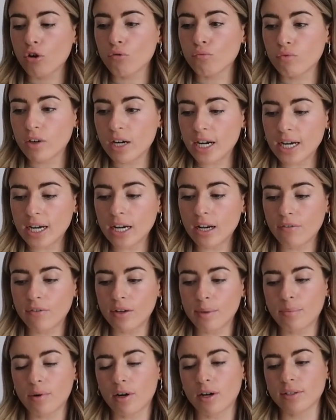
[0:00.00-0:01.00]
Really
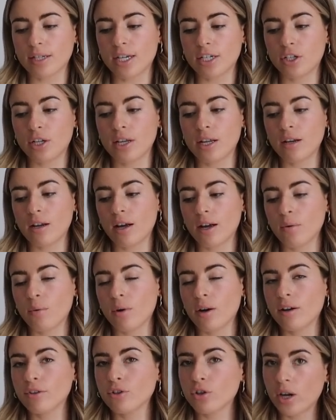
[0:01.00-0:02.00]
lovely bras actually, like
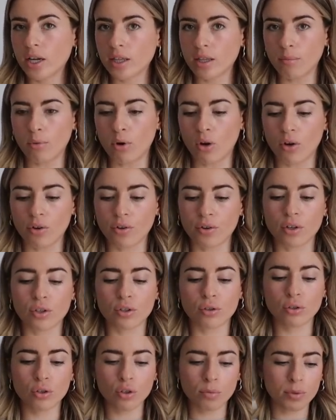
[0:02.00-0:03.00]
when I tried them on,
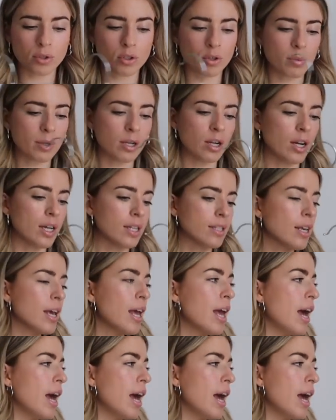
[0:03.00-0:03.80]
super, super nice.